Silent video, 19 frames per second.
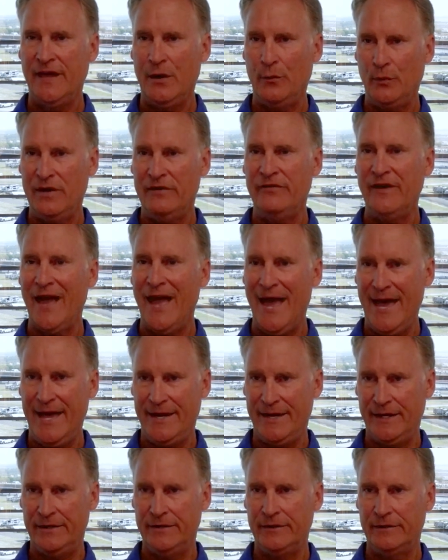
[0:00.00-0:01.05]
that we've
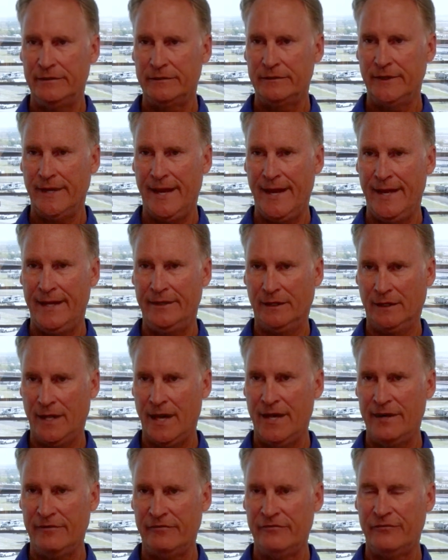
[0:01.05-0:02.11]
added and
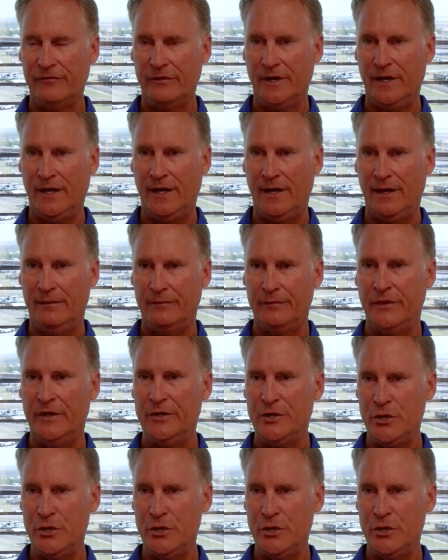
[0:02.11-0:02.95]
a lot of uh,